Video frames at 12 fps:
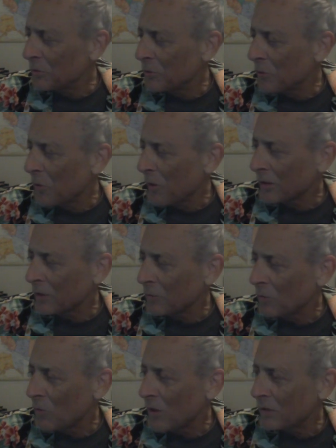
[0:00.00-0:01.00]
York
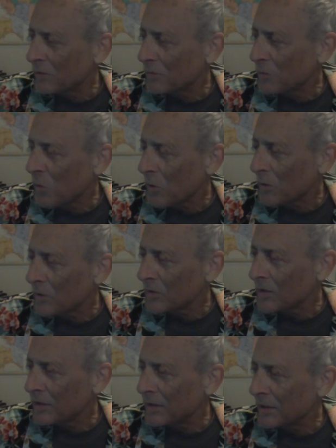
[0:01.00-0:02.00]
and won, of
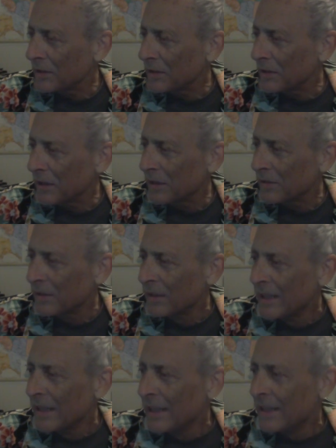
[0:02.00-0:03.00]
course, and then
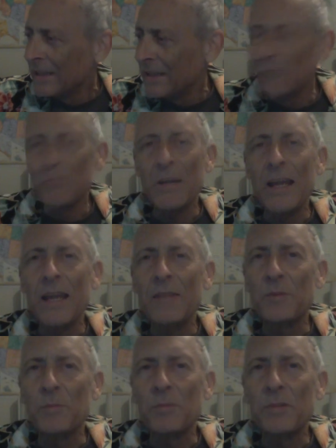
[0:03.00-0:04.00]
ran
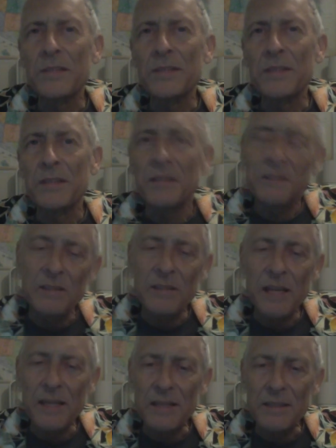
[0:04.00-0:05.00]
for President of the
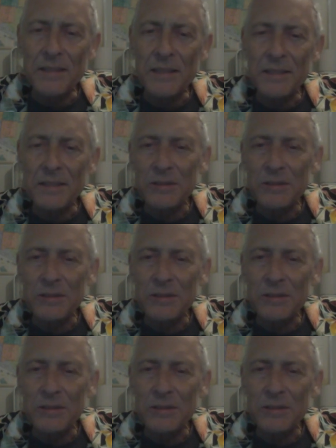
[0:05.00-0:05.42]
United States in